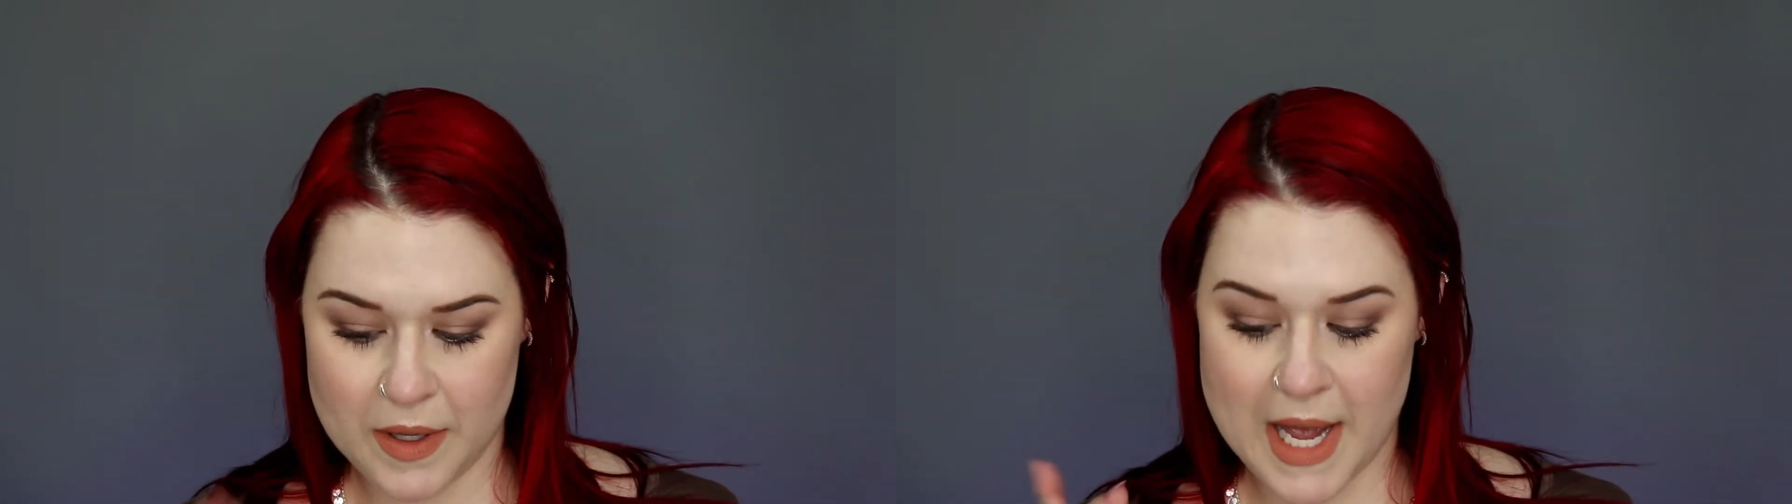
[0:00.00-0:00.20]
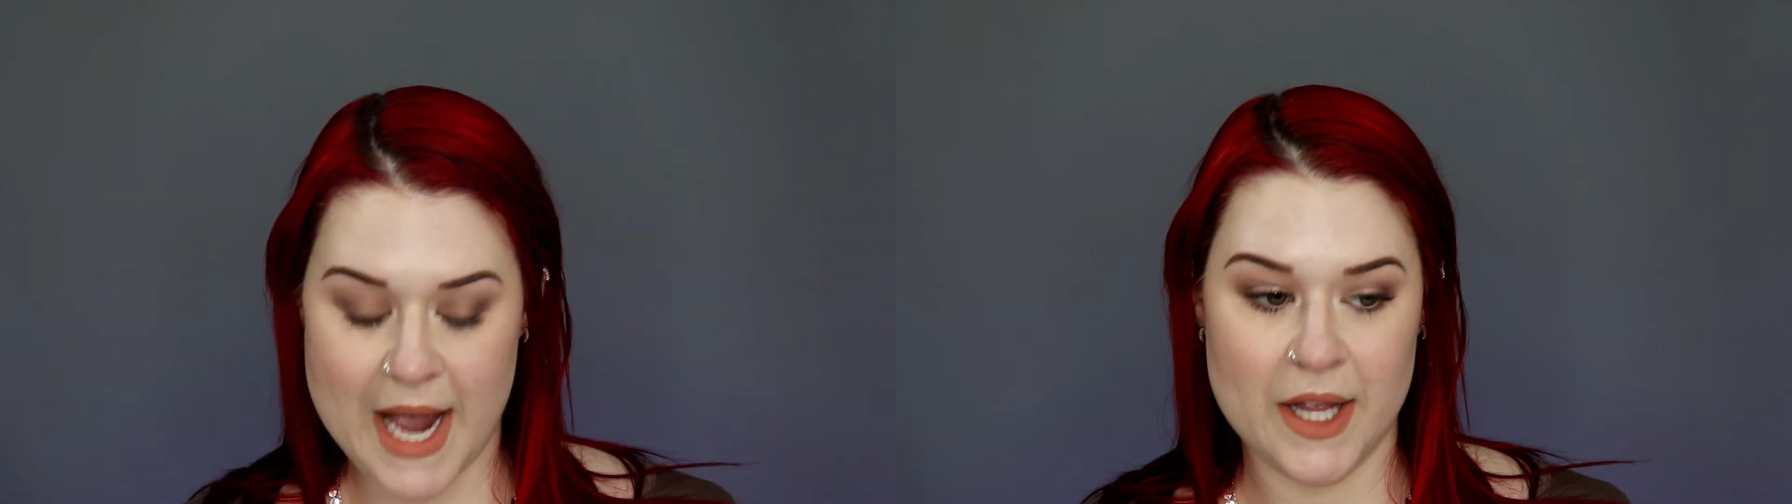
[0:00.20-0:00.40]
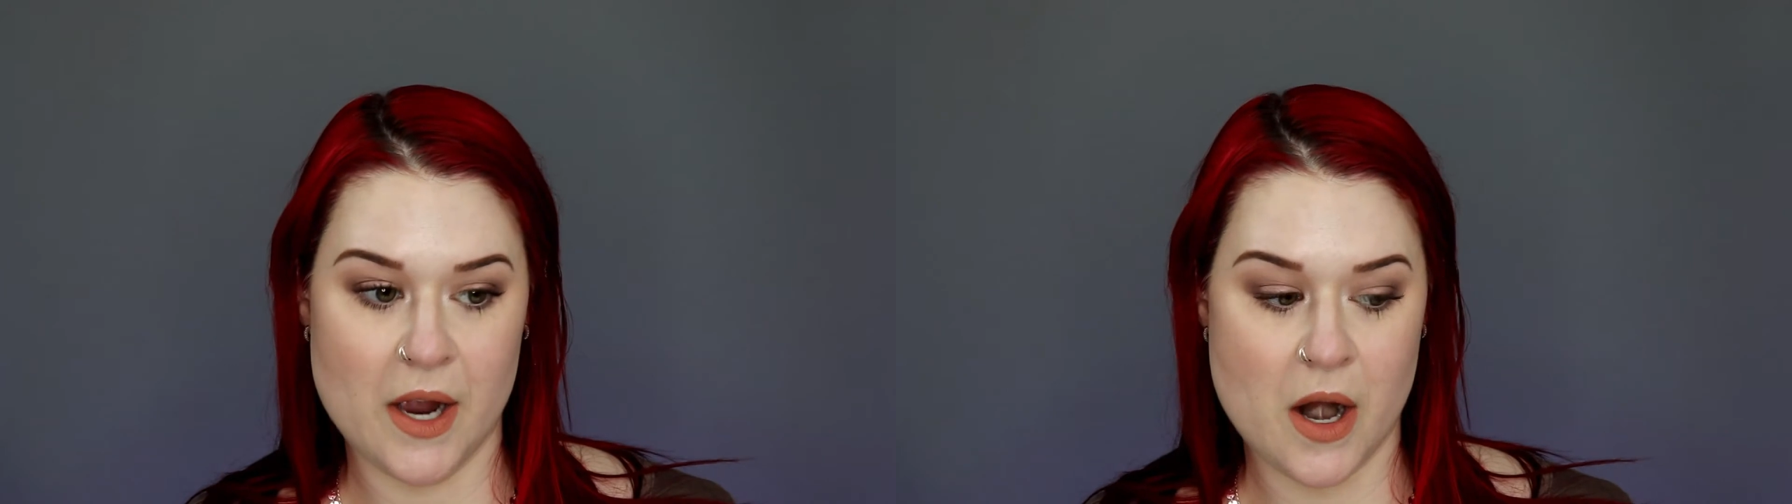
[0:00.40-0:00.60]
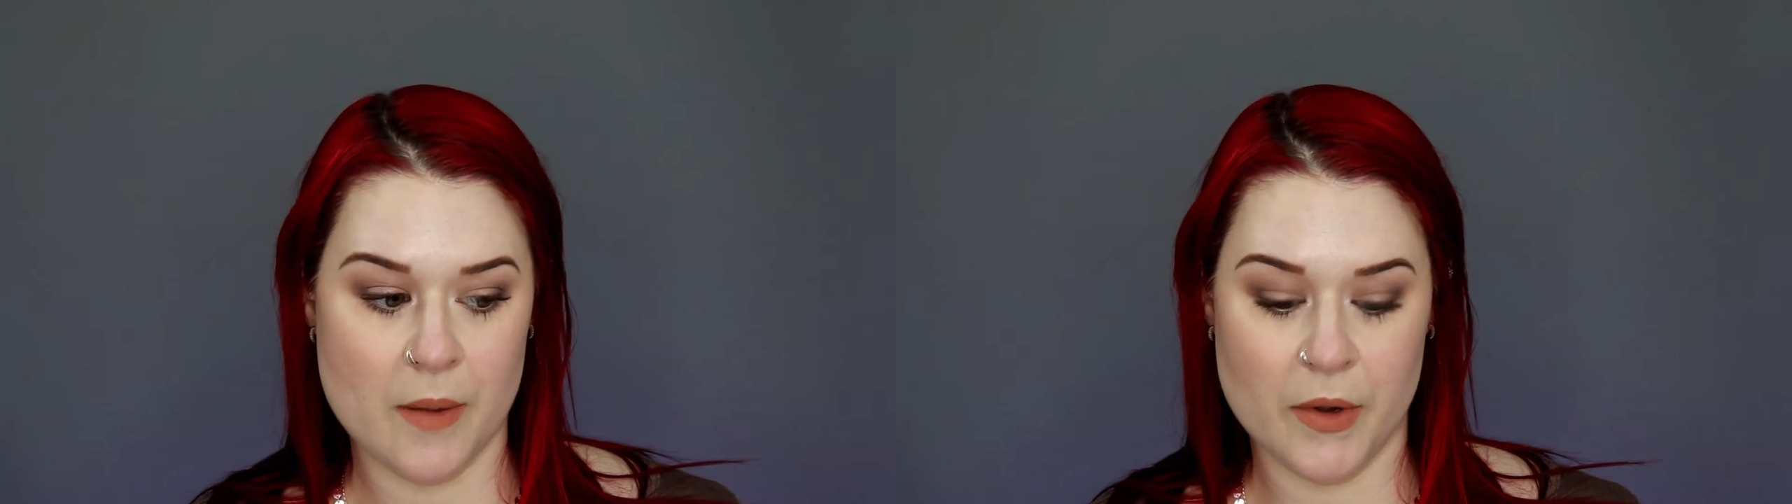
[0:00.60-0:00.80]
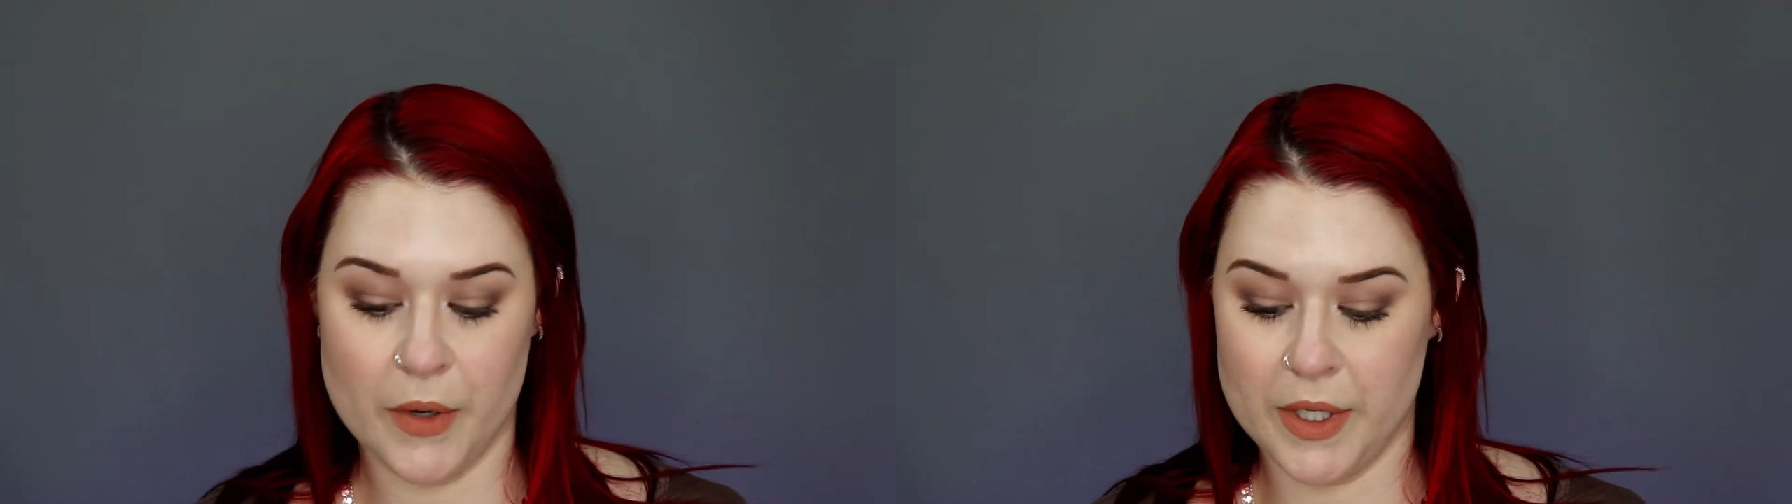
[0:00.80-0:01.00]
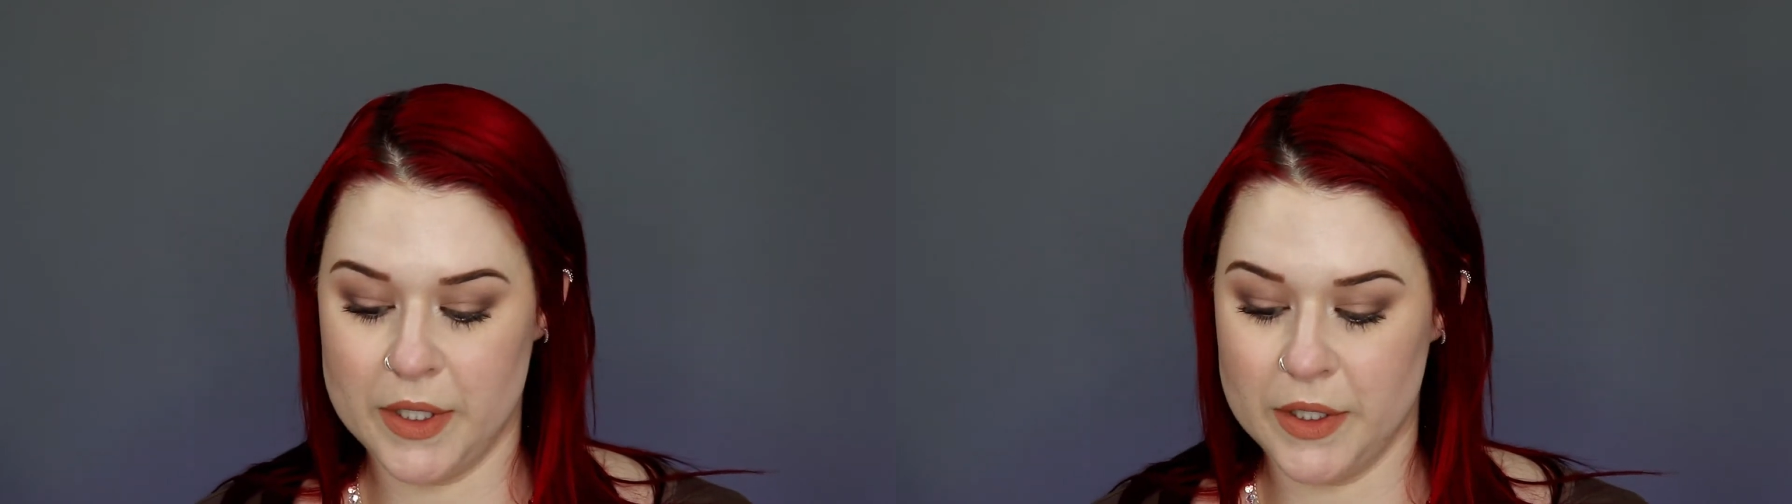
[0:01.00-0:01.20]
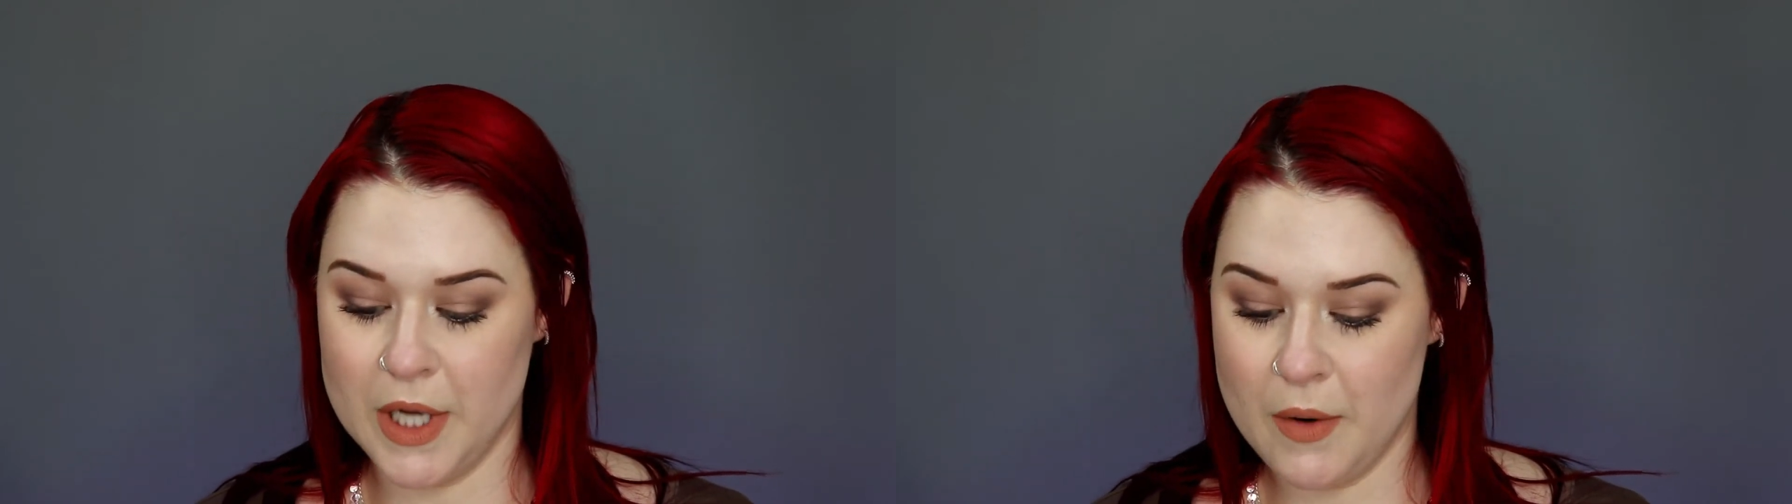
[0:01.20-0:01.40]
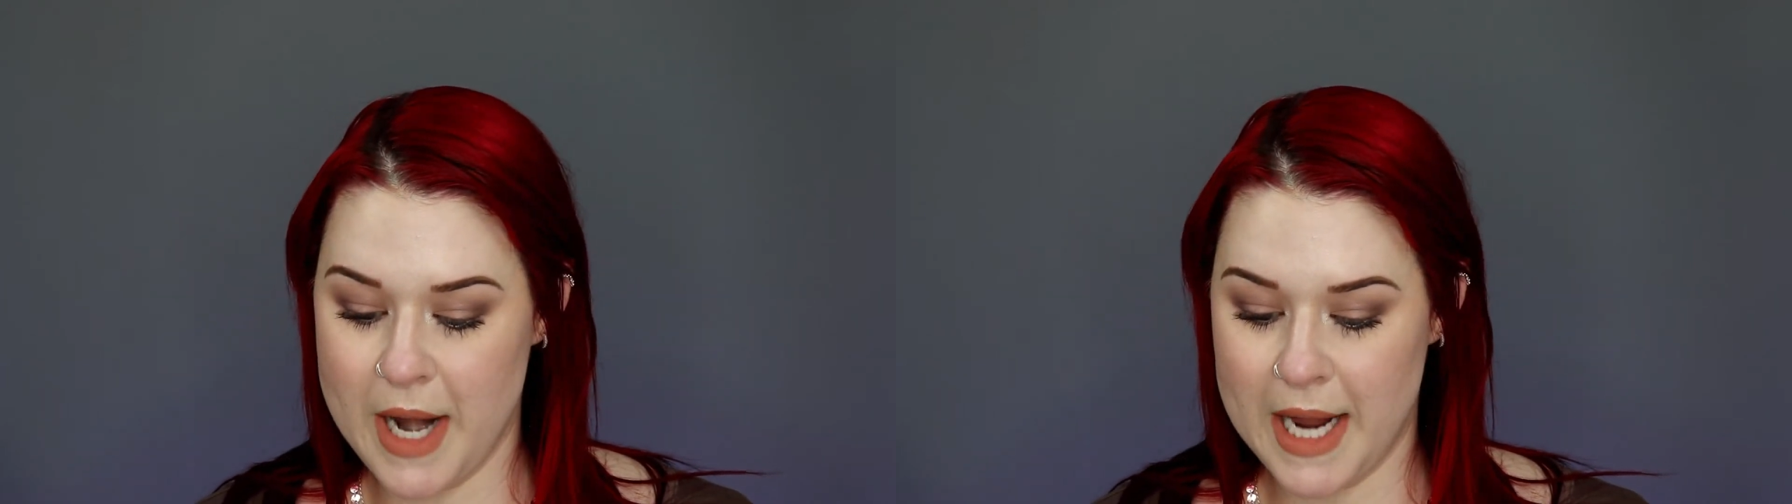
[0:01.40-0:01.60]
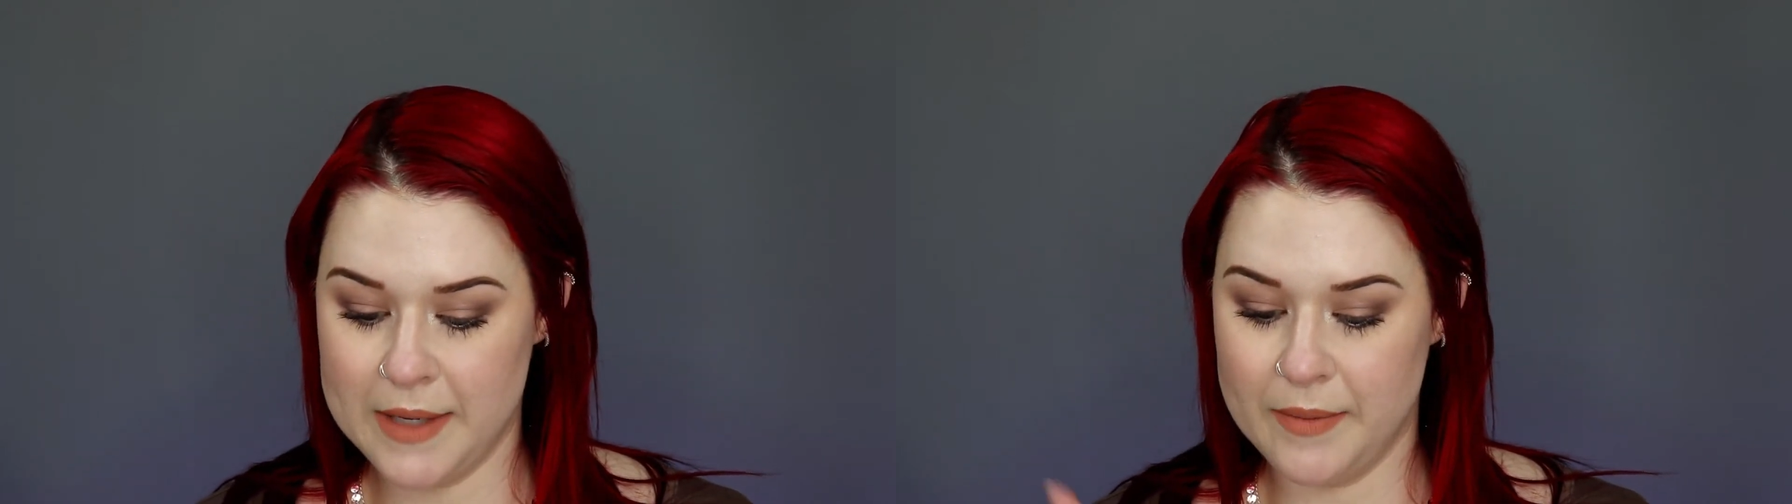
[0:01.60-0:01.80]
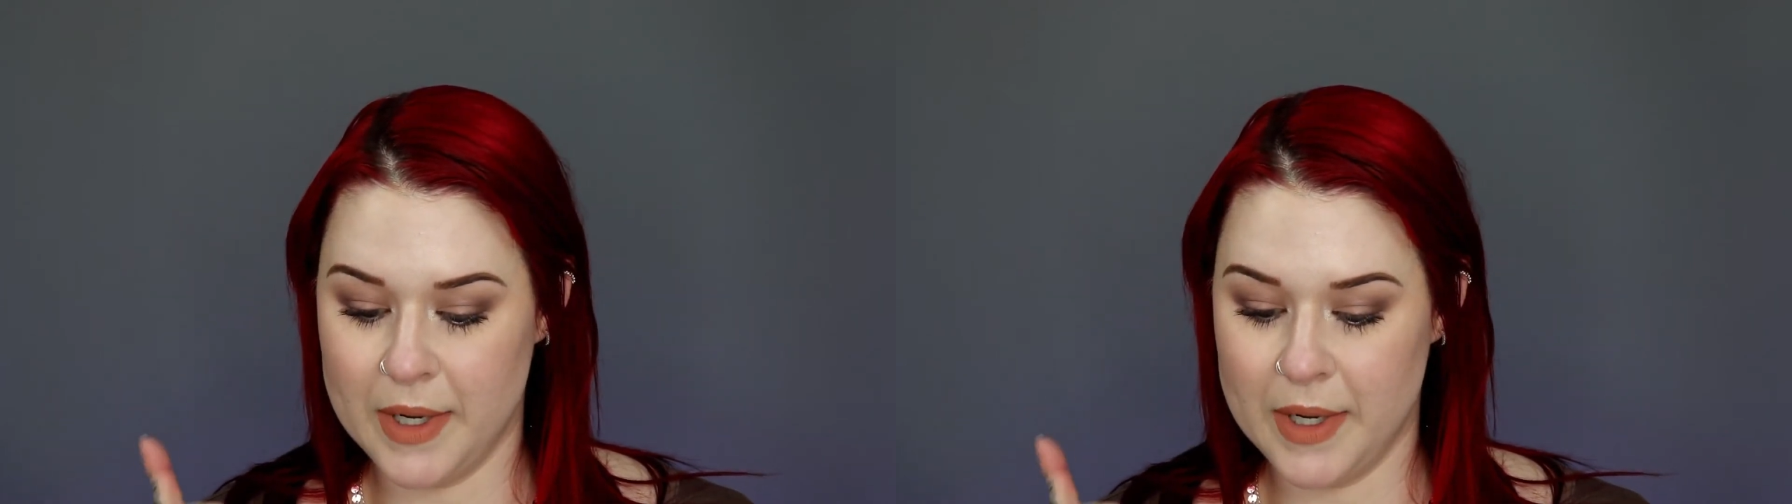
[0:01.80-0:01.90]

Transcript: The highlighter I'm going to donate,